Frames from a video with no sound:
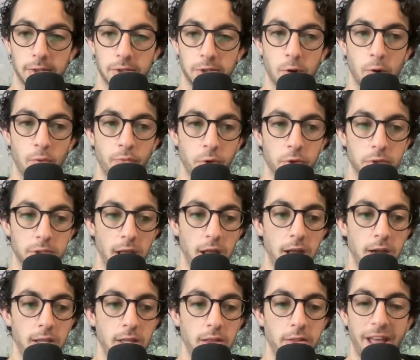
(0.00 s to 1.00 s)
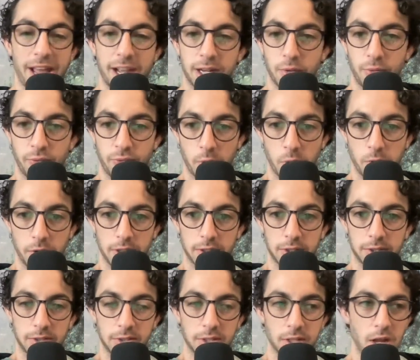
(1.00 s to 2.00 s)
So if there's any lack of
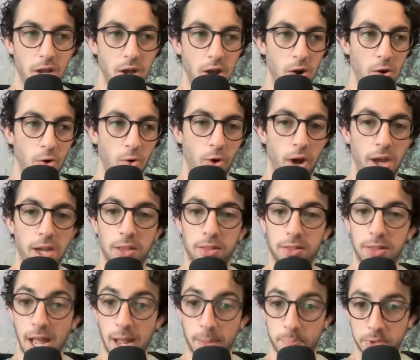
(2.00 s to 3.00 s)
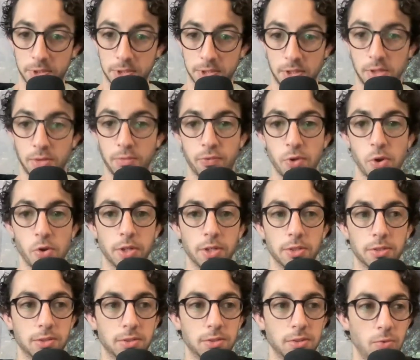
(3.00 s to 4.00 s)
focus or any lapse in
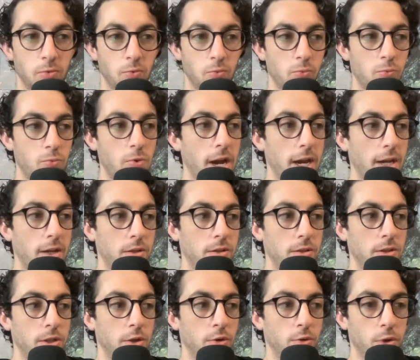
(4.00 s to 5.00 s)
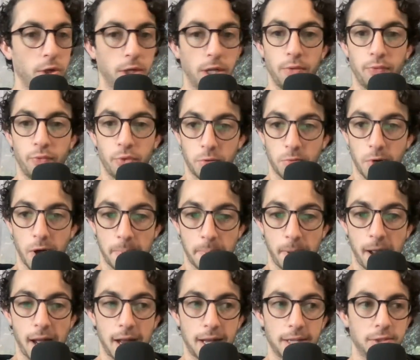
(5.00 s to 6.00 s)
focus while you're looking for the right
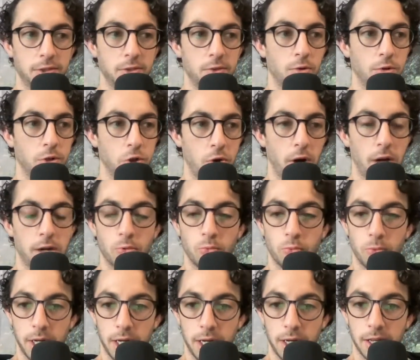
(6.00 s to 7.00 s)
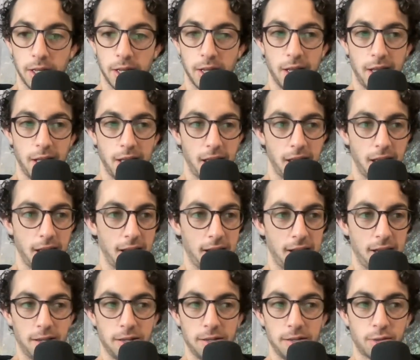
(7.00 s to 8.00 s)
pass or trying to read
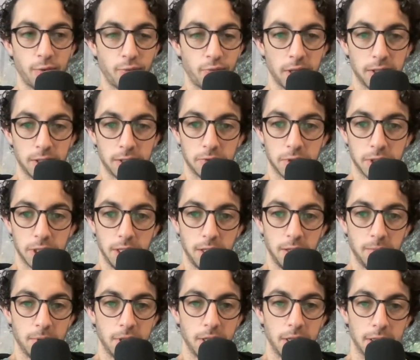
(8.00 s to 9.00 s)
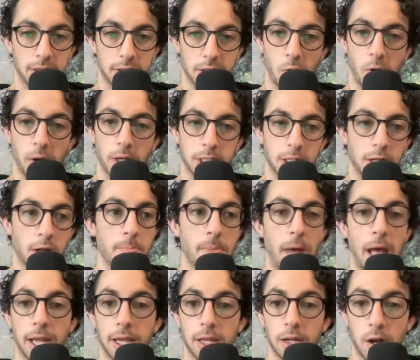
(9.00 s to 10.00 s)
a defensive scheme, it's going to come
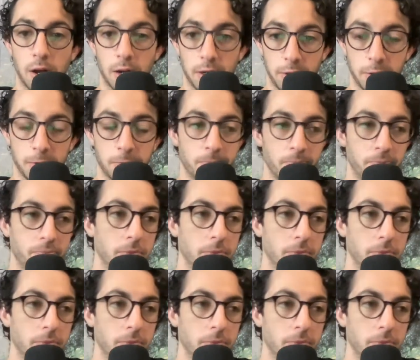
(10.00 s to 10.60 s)
back and haunt you.